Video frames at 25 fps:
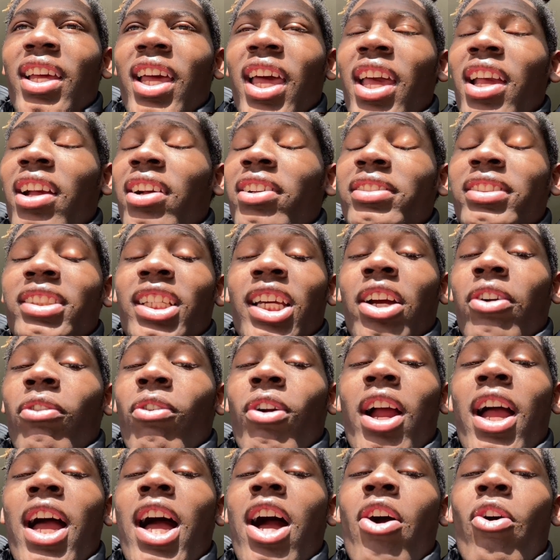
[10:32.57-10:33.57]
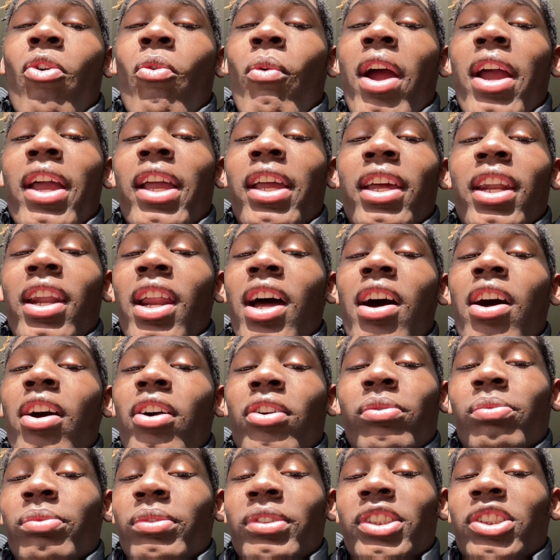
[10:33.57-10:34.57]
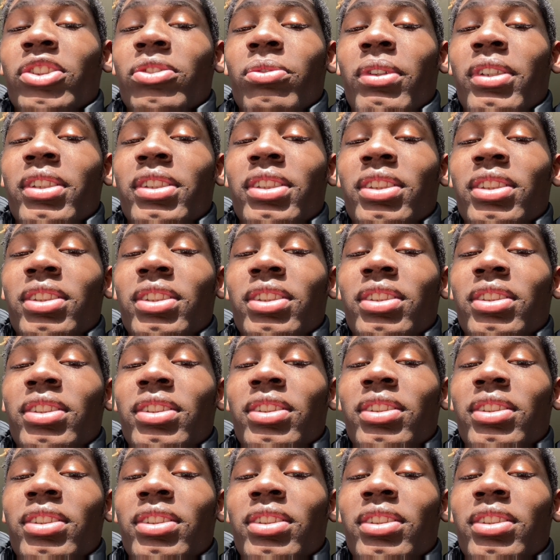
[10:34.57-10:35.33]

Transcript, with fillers: I ain't gonna say I were all white in all them situations.